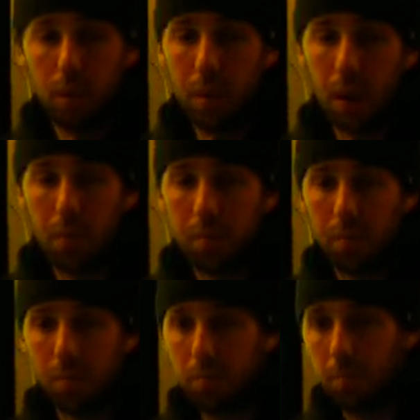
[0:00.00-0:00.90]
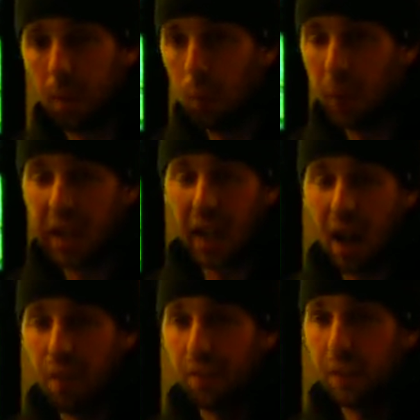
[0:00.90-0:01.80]
We were about a week and a
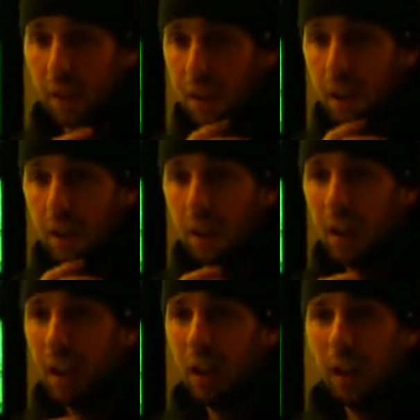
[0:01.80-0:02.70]
half into the year.